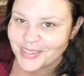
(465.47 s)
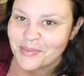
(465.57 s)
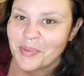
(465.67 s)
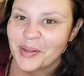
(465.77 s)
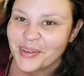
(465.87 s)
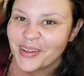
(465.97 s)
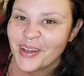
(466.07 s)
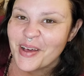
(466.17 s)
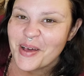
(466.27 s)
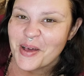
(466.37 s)
yeast in bulk,
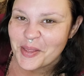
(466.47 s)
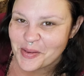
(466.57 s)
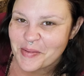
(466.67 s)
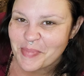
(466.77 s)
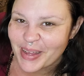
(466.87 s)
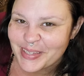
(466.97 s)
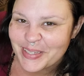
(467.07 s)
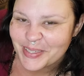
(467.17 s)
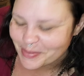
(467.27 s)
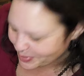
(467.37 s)
you can buy yeast